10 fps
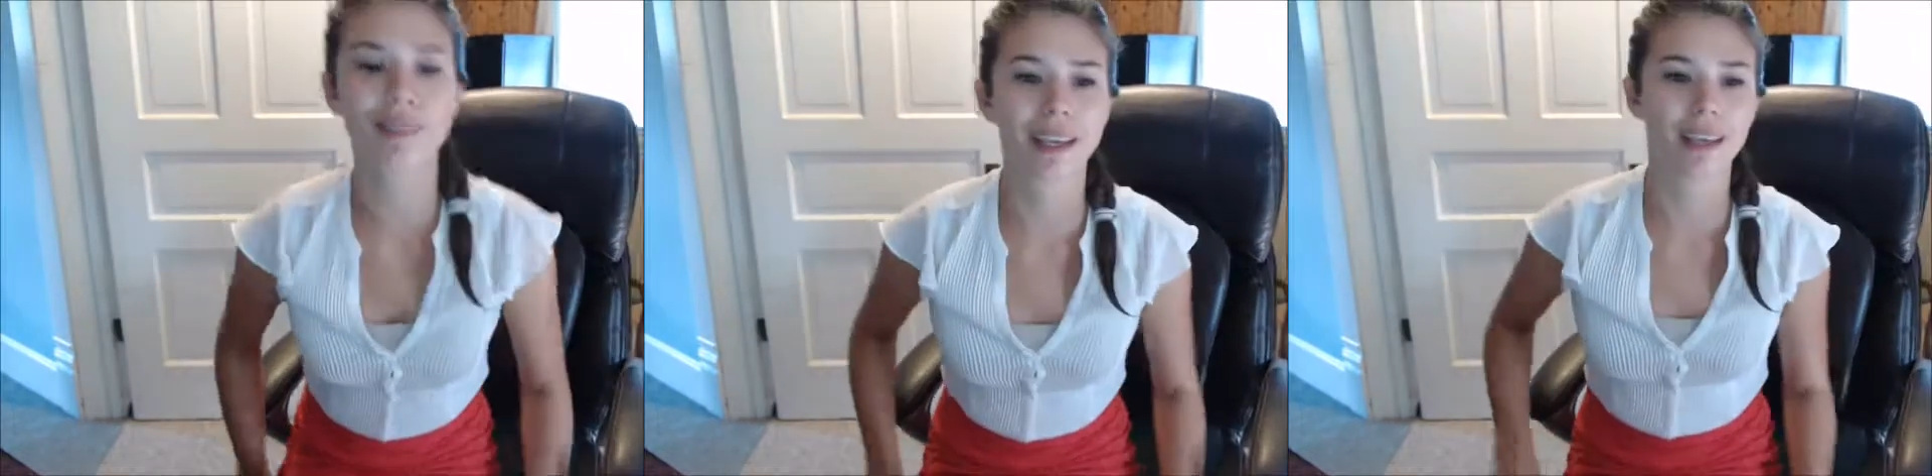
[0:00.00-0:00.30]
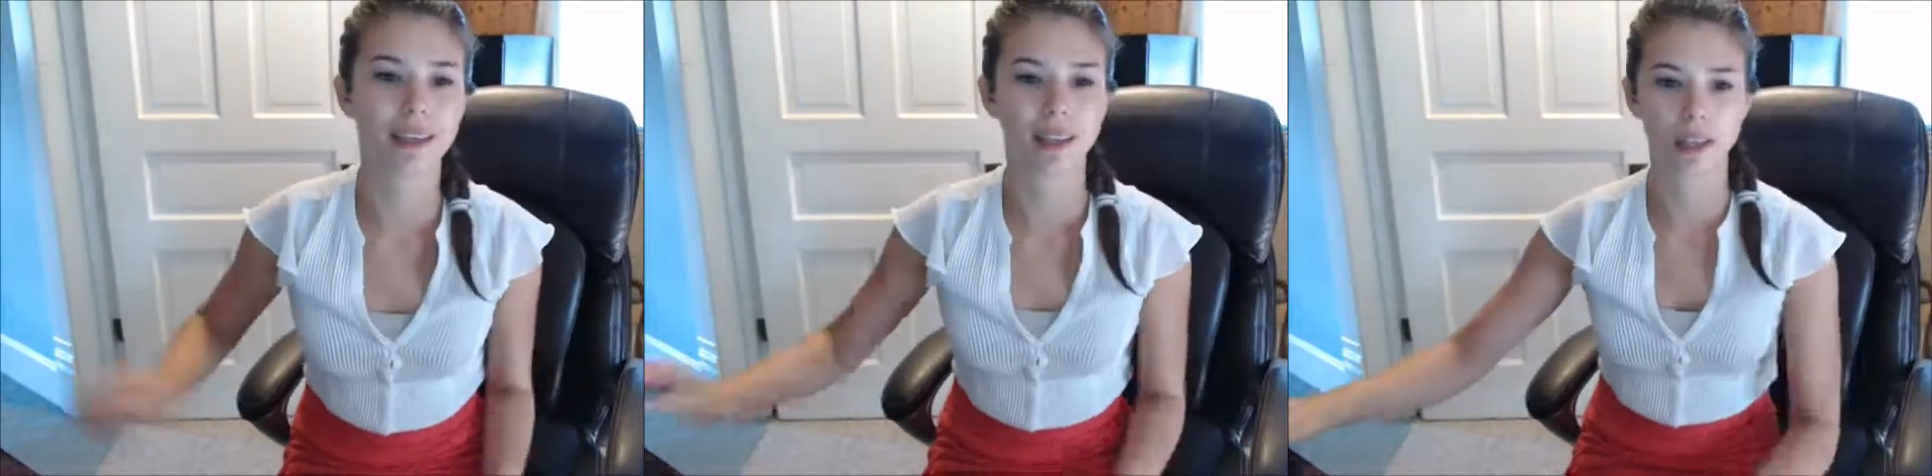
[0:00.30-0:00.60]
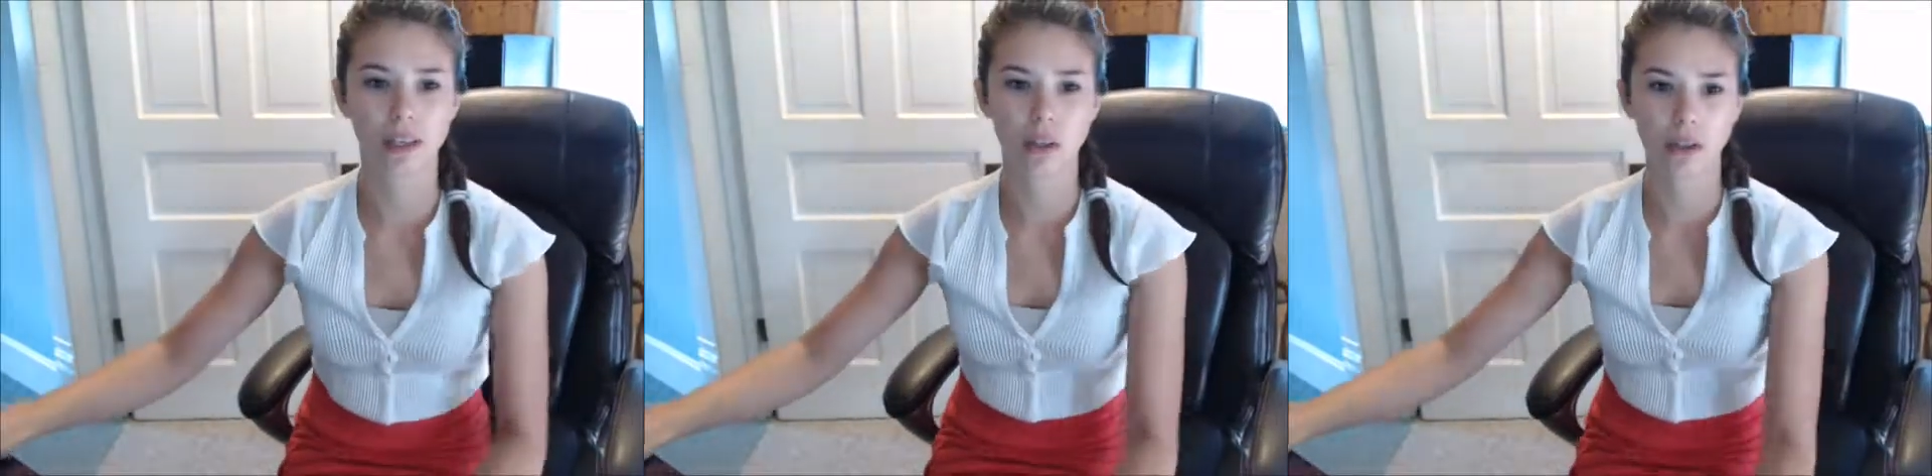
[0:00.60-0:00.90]
and
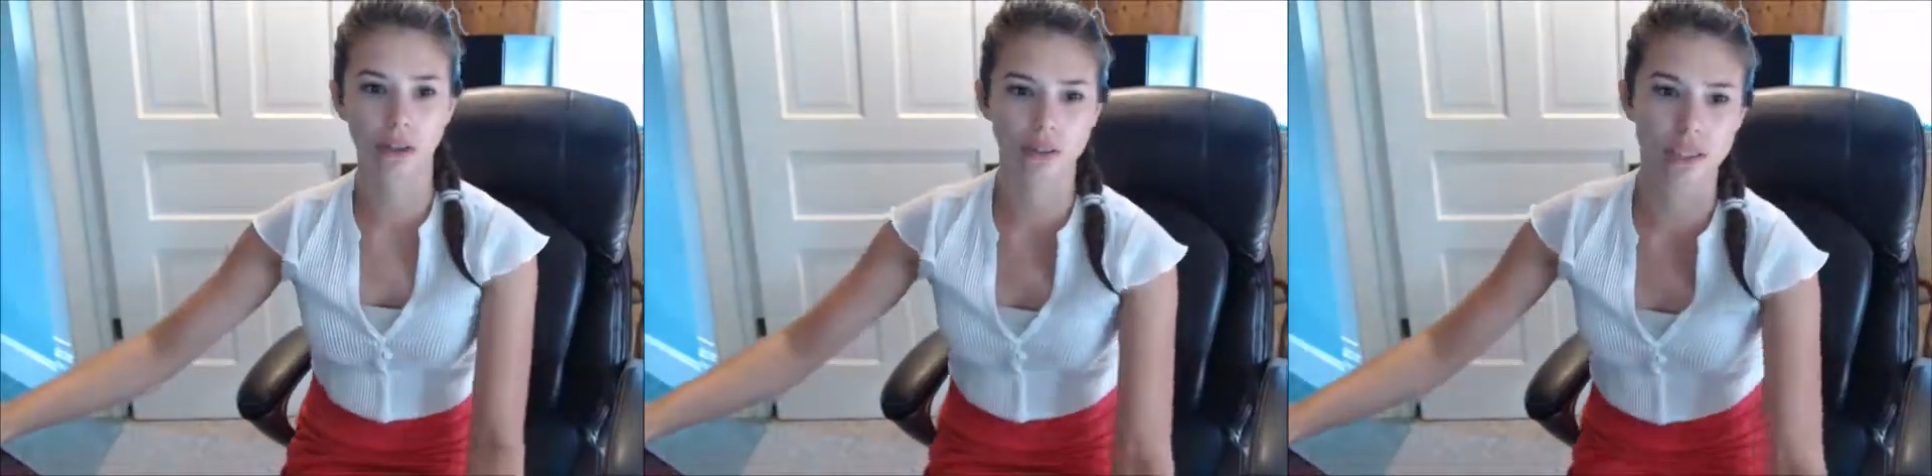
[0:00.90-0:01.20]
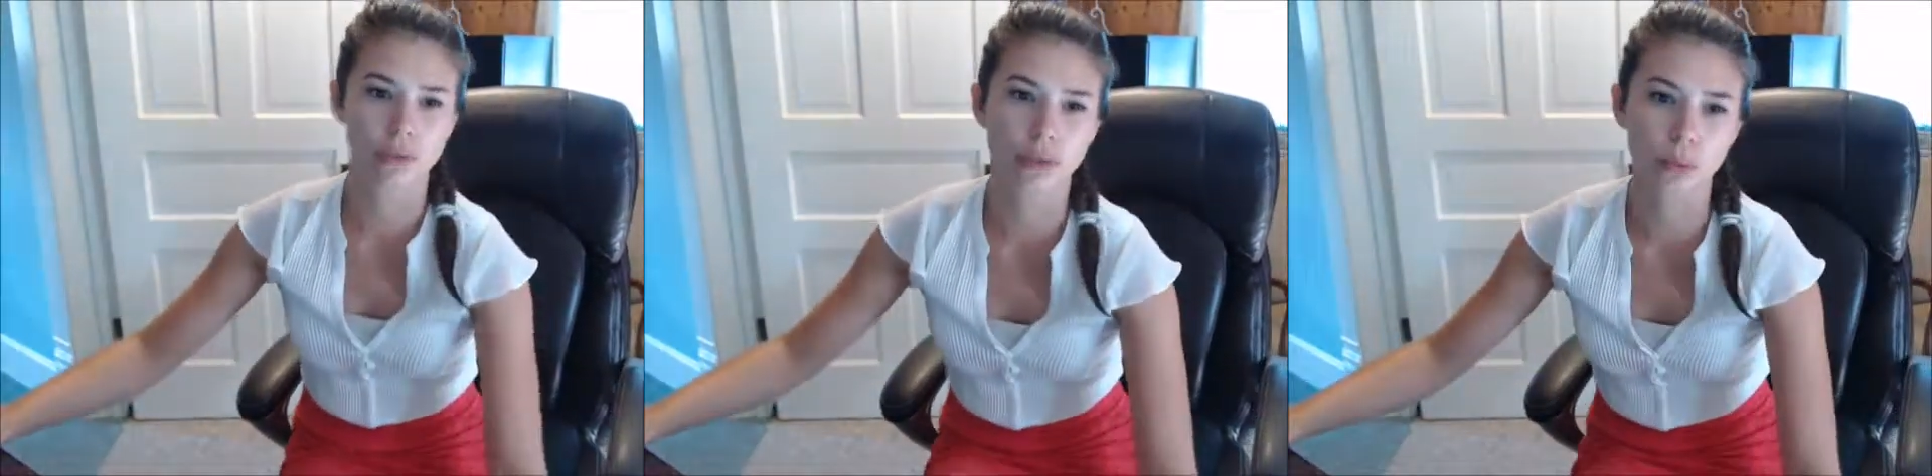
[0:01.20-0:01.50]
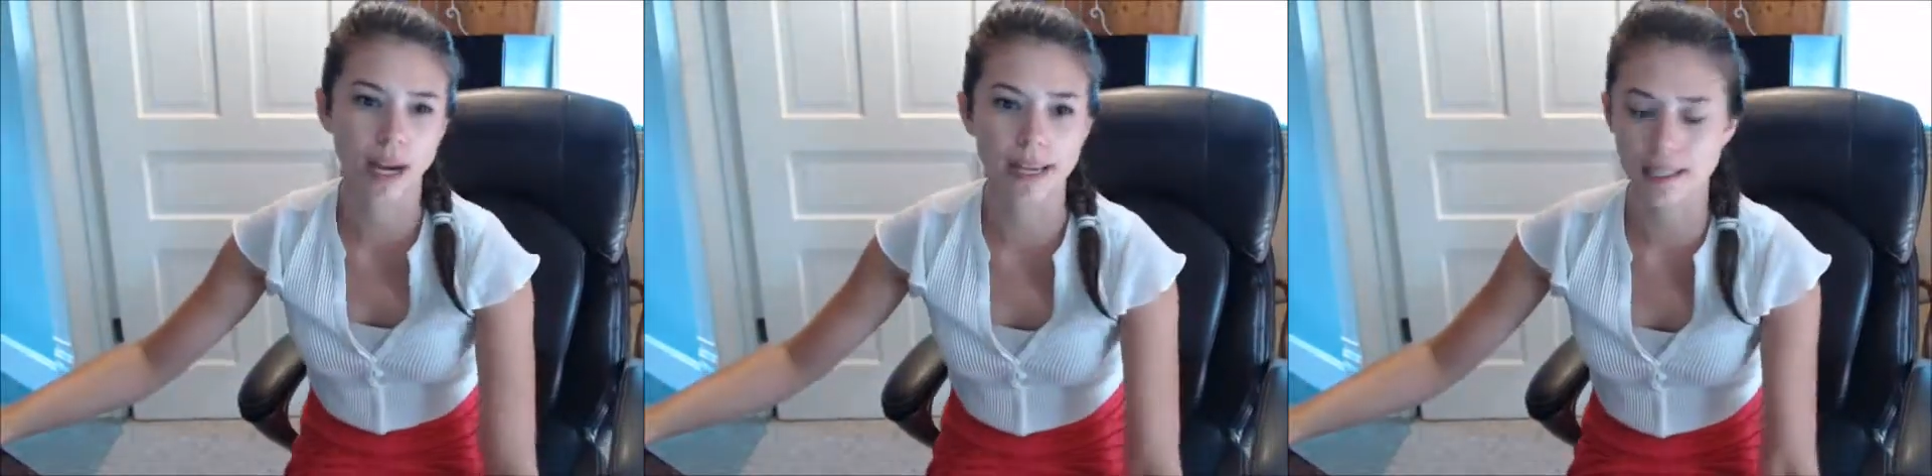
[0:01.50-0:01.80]
it's for
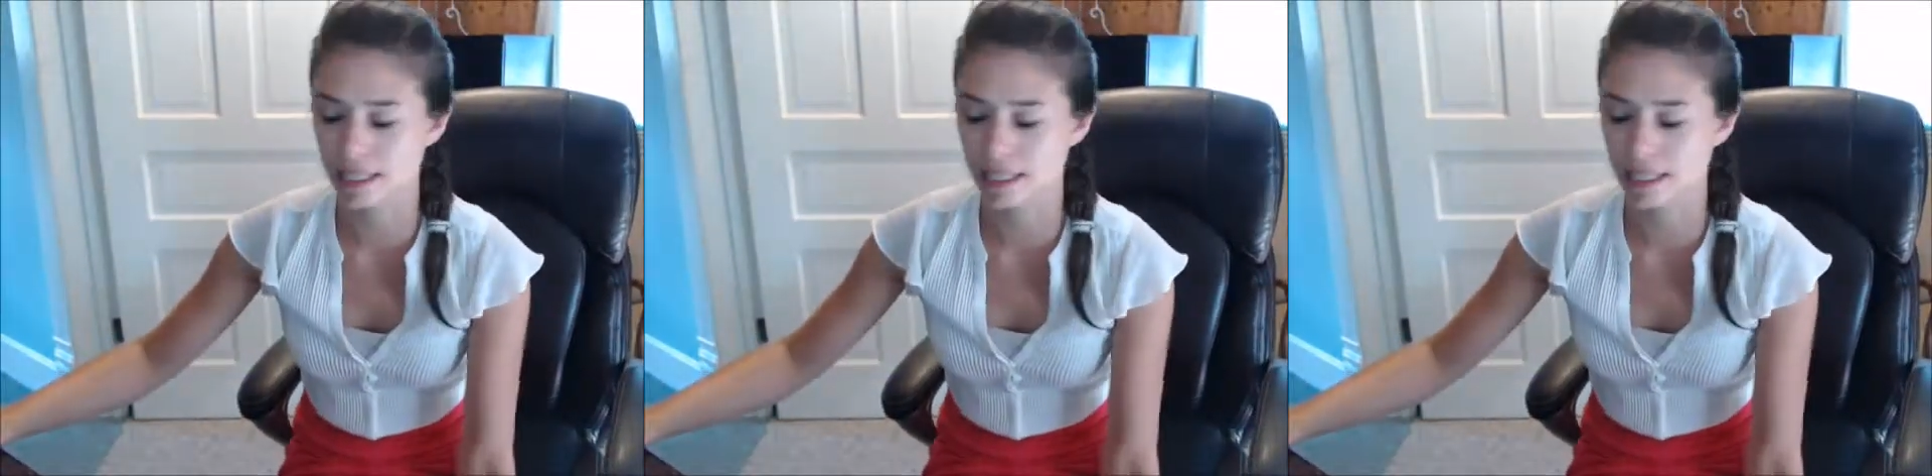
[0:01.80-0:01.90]
rest